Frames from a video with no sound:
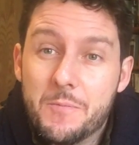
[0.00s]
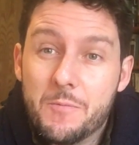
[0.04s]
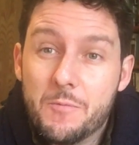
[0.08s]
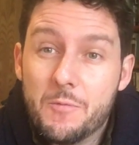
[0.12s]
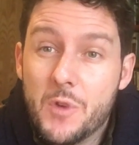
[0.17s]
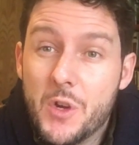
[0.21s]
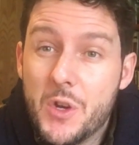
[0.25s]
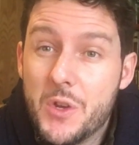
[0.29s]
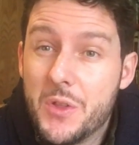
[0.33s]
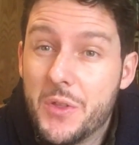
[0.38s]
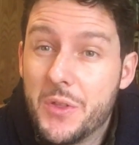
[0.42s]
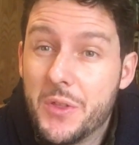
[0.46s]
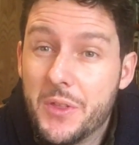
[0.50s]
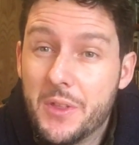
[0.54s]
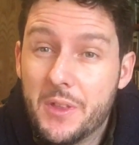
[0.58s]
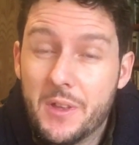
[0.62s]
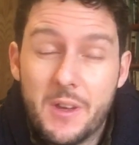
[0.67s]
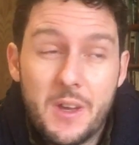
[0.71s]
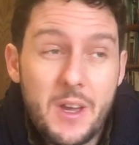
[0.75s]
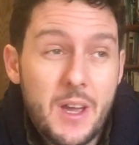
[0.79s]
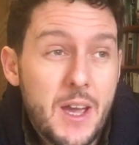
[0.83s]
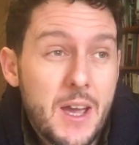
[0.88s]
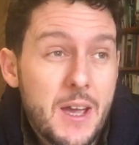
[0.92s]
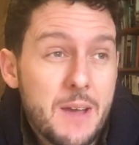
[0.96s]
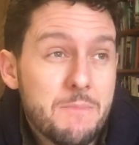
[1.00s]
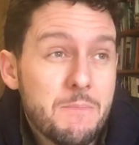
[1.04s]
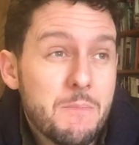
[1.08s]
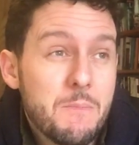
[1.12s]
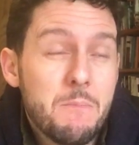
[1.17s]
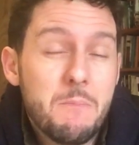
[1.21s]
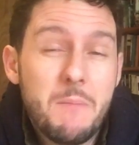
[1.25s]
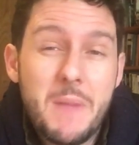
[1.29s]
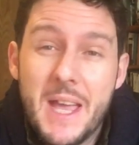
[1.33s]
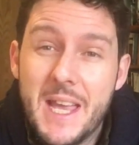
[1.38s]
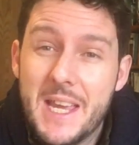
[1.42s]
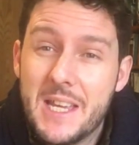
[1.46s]
Ruth
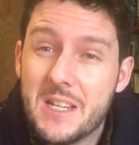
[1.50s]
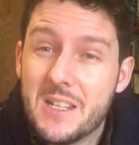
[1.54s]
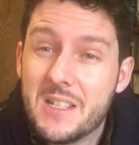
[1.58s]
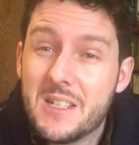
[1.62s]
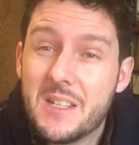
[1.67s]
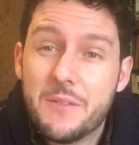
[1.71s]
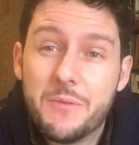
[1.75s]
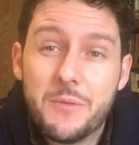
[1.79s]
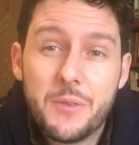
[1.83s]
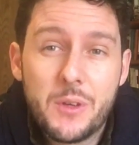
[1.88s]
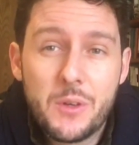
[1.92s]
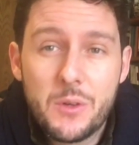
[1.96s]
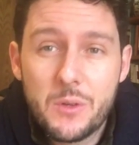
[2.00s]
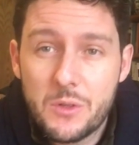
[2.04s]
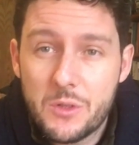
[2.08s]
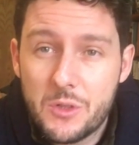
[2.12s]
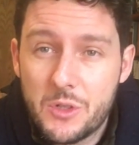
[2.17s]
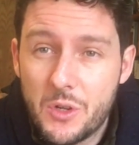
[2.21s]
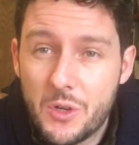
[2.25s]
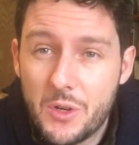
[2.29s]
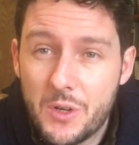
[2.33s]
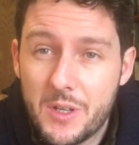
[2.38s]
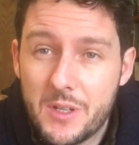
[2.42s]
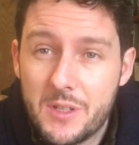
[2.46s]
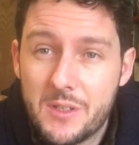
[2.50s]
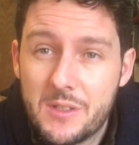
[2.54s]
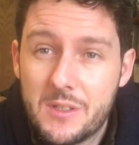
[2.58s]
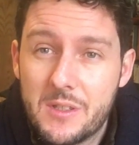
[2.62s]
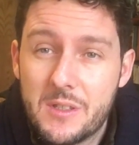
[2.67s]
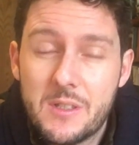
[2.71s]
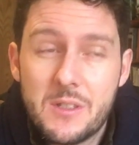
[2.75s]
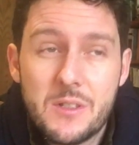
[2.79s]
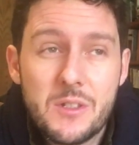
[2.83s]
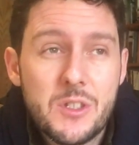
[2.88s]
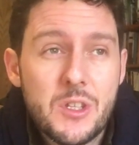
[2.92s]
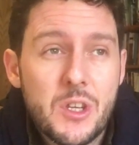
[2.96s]
made a difficult
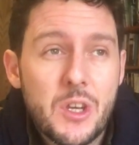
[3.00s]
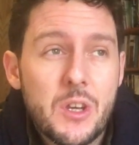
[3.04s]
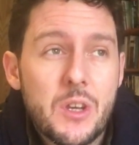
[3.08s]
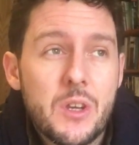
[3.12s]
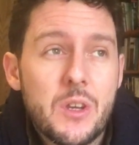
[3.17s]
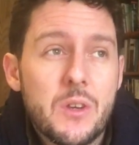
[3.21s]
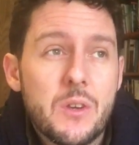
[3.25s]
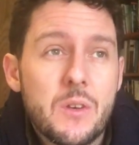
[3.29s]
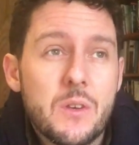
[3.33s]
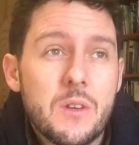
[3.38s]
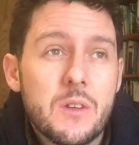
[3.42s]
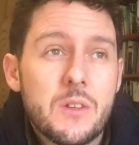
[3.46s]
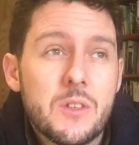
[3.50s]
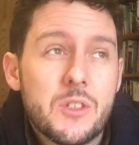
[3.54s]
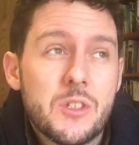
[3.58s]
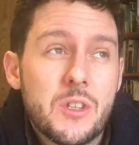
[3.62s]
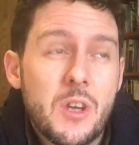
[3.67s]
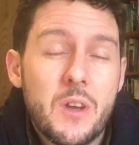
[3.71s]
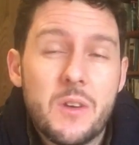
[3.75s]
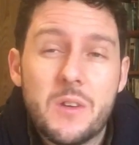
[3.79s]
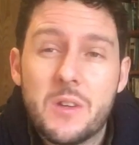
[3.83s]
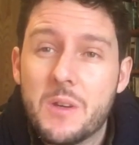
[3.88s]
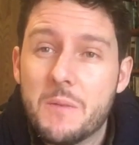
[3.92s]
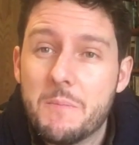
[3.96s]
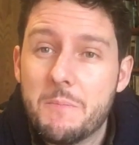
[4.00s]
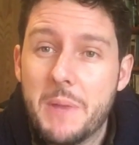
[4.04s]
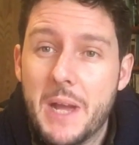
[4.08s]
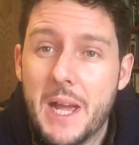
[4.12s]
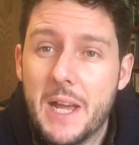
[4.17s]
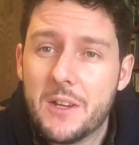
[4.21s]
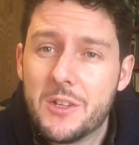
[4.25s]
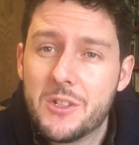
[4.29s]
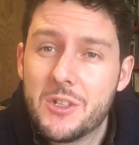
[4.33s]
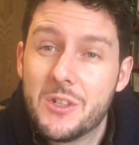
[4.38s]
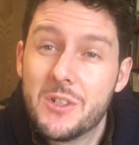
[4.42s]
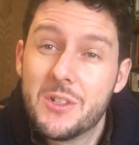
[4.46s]
choice to show
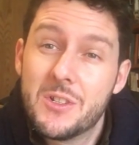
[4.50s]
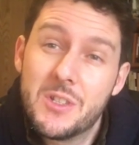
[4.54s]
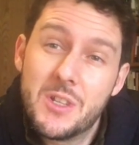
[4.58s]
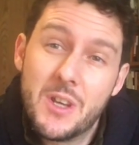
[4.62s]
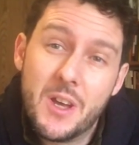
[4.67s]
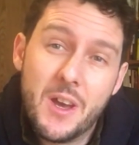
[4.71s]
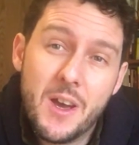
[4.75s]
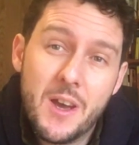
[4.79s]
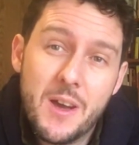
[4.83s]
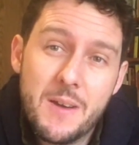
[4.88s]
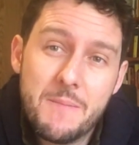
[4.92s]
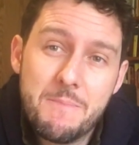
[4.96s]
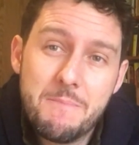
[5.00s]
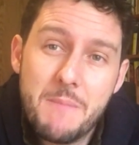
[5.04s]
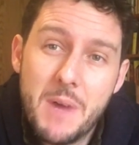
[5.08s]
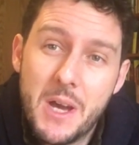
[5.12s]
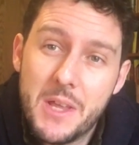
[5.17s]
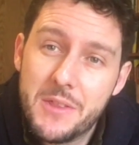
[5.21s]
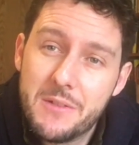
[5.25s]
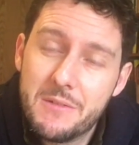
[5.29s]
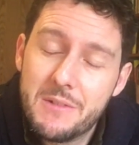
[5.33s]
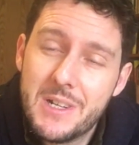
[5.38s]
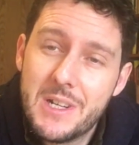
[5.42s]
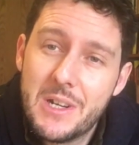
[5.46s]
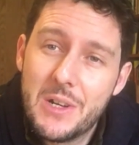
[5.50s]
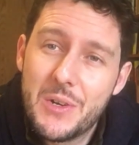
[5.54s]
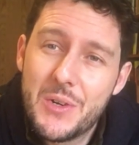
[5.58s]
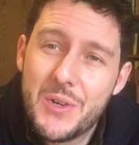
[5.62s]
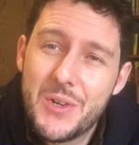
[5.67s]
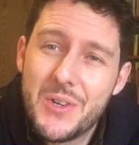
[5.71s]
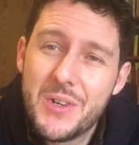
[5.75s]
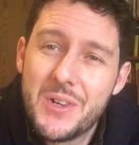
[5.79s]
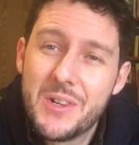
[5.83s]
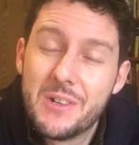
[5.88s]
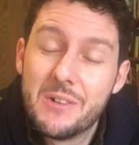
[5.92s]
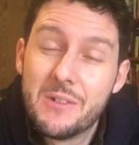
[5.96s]
compassion to her
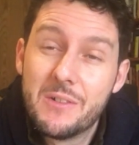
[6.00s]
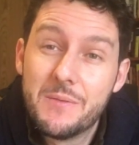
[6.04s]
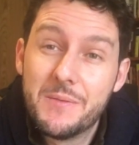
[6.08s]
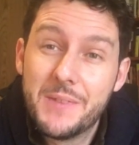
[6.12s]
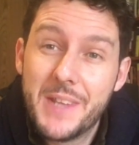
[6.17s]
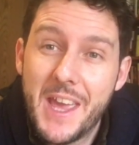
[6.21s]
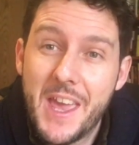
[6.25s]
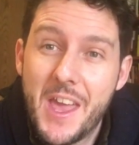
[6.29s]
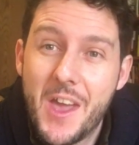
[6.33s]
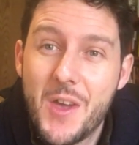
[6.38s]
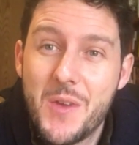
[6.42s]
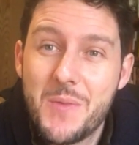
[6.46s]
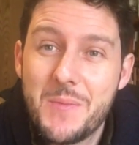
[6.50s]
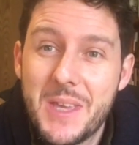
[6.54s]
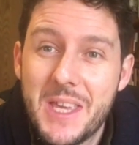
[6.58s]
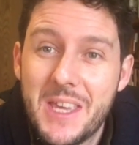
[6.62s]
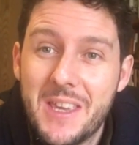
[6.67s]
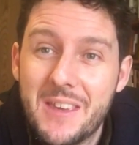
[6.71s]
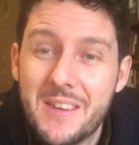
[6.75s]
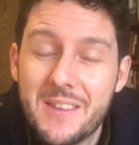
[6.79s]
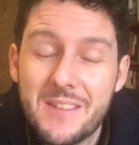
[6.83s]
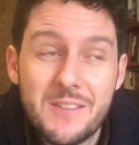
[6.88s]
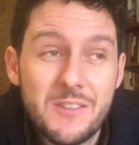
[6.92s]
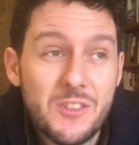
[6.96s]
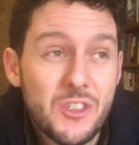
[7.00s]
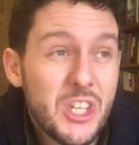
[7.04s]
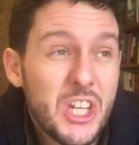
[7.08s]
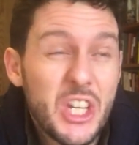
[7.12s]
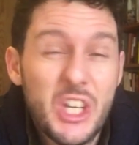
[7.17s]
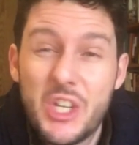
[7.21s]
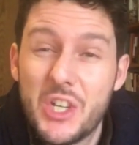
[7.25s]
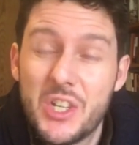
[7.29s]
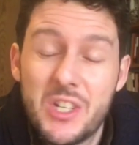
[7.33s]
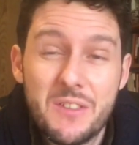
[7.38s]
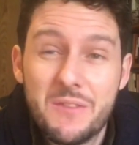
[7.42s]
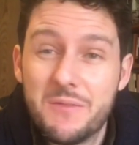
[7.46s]
mother-in-law, Naomi. She
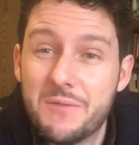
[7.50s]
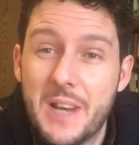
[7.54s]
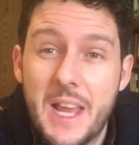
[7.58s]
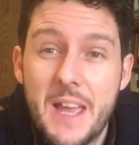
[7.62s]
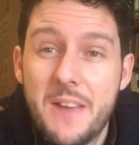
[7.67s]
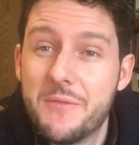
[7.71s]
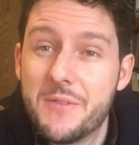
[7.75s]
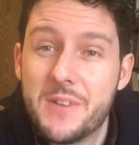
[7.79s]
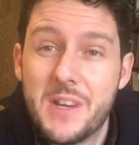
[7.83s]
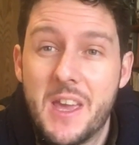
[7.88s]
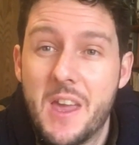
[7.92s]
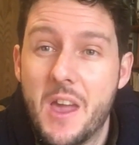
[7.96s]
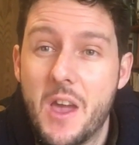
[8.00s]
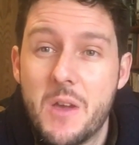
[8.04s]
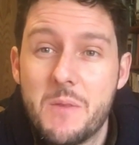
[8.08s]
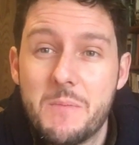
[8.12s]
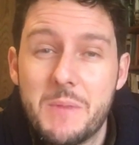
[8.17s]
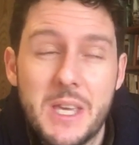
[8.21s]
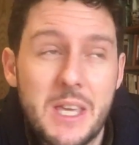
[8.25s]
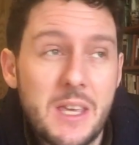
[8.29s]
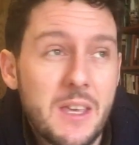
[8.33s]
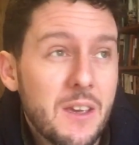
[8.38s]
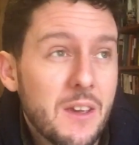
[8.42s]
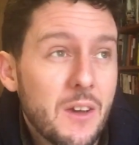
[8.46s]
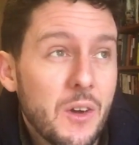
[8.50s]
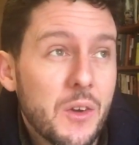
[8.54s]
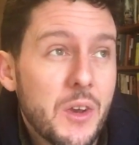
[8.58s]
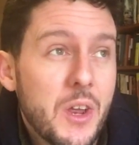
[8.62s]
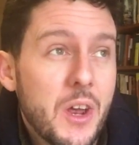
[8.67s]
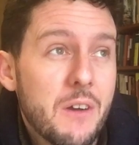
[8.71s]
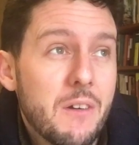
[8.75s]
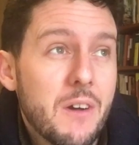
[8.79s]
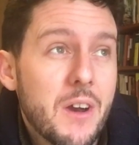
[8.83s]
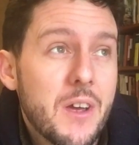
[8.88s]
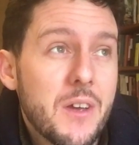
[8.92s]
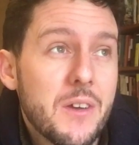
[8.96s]
could have left Naomi on
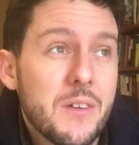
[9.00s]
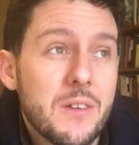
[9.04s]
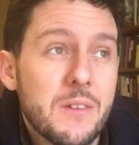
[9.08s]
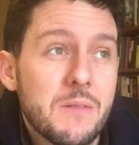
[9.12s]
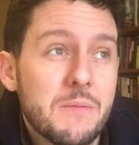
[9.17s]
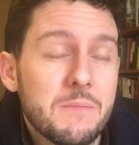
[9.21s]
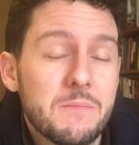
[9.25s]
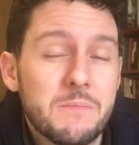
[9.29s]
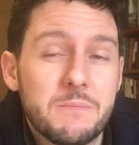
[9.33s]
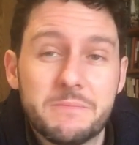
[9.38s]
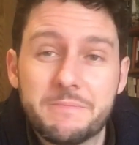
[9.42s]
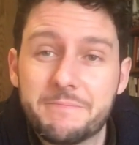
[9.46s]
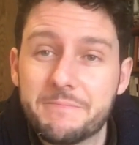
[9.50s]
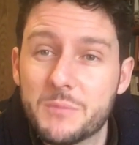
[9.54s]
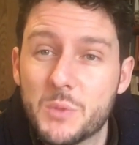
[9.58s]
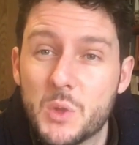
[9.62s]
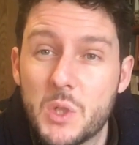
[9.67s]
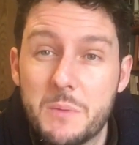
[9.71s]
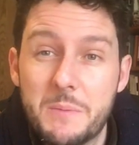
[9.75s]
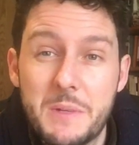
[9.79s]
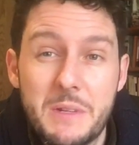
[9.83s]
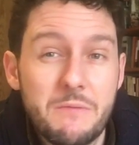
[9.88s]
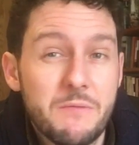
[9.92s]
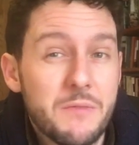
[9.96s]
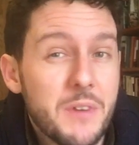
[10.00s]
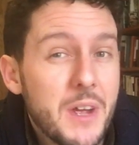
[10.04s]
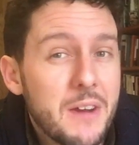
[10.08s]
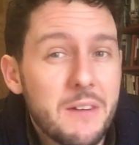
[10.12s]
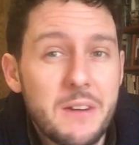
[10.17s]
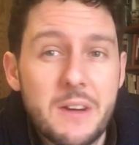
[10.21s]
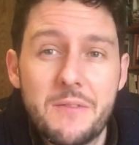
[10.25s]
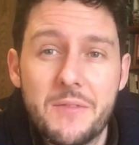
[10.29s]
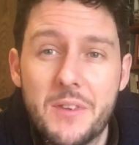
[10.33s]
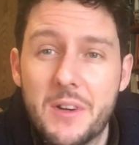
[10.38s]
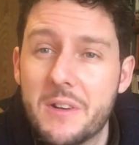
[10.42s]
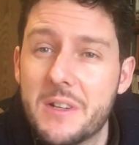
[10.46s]
her own. Would have been
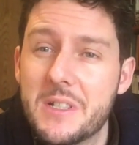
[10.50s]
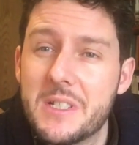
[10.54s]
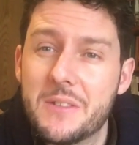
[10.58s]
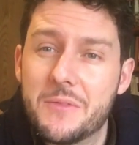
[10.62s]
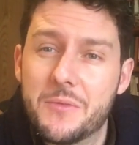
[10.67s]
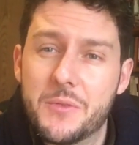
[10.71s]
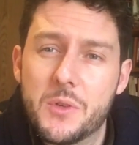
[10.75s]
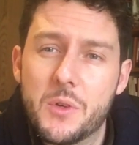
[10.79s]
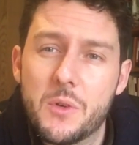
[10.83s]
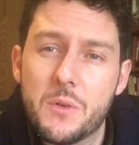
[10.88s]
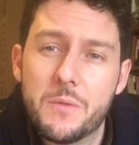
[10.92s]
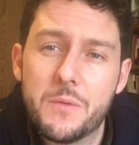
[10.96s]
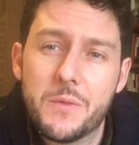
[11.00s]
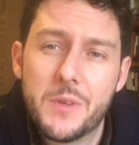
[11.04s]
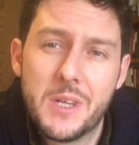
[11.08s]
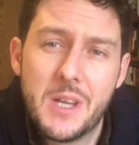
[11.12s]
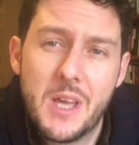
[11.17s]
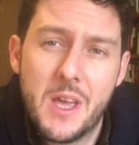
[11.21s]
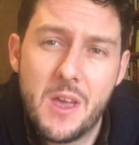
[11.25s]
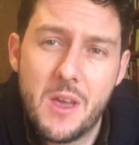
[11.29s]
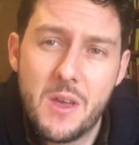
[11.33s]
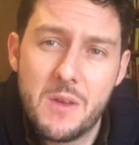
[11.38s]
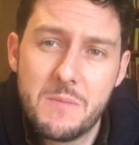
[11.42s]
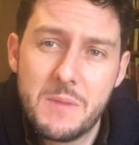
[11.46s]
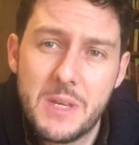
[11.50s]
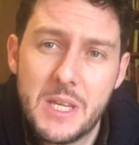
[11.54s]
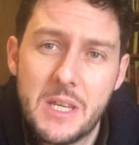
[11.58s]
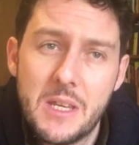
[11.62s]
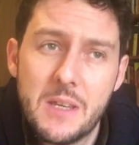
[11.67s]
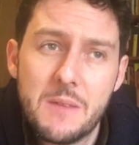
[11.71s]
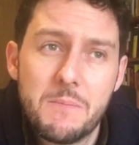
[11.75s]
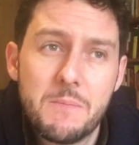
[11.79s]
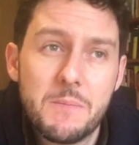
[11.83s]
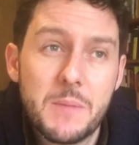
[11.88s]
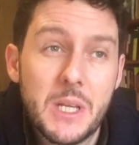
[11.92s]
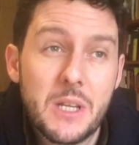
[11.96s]
very, very difficult for
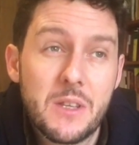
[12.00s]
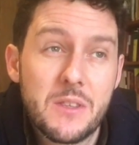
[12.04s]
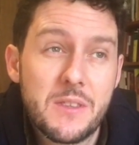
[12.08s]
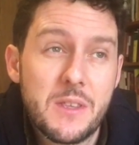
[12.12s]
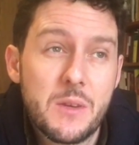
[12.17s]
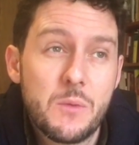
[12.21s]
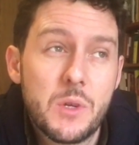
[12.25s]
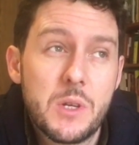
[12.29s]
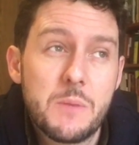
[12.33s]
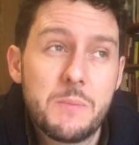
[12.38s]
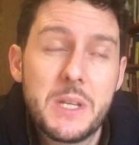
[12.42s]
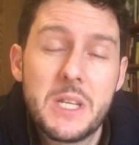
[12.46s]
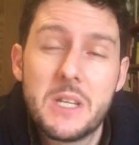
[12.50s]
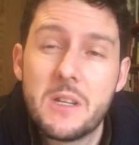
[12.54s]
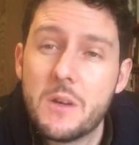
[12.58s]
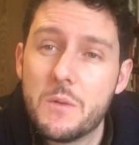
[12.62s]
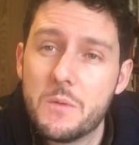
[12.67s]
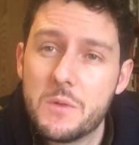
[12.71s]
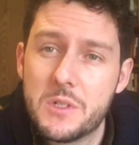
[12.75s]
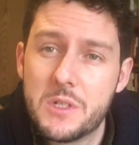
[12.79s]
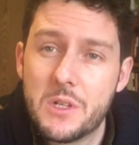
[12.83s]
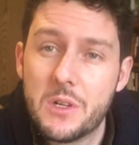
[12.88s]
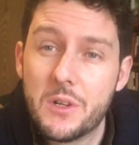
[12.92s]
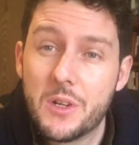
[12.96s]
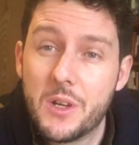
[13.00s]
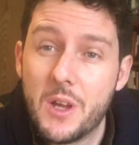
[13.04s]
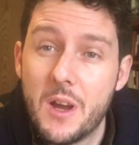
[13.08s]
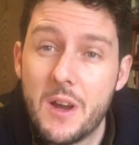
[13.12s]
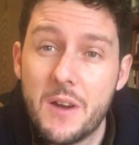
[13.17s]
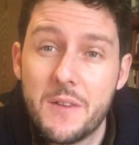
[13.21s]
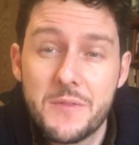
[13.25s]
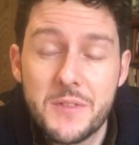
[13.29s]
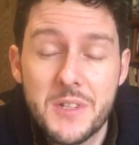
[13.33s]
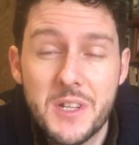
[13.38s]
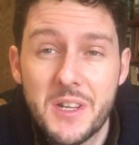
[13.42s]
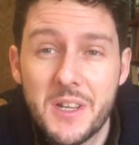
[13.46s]
Naomi, because there would have been no one to look
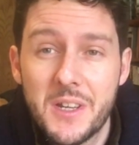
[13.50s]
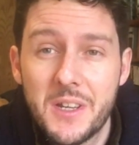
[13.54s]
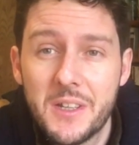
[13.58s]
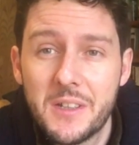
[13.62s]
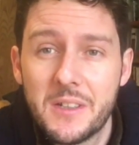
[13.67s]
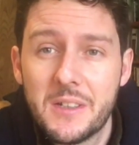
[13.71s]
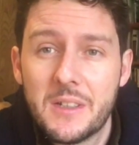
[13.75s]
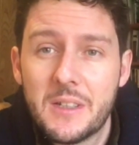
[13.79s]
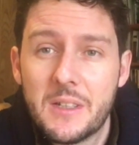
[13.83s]
after her.